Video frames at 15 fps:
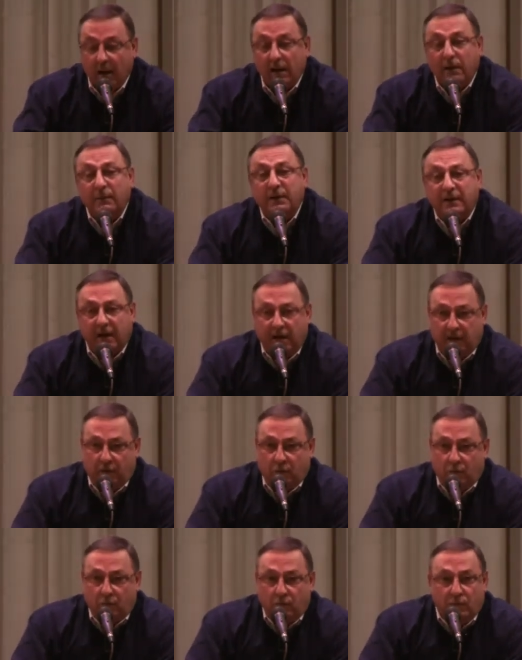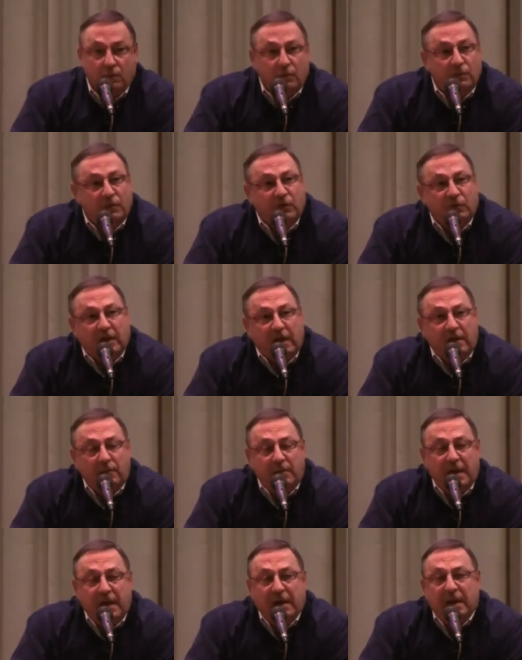Let me tell you, the state of
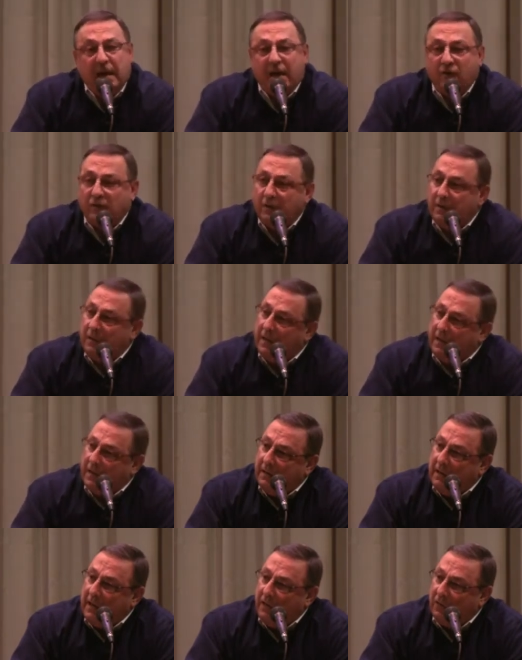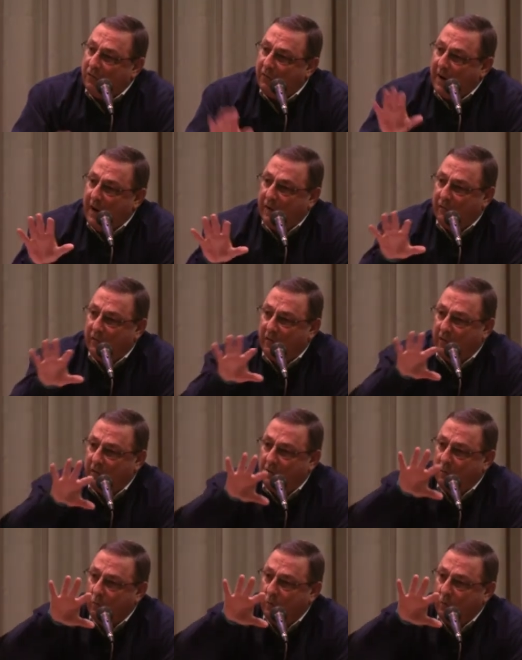Maine, as, a, it, as far as it,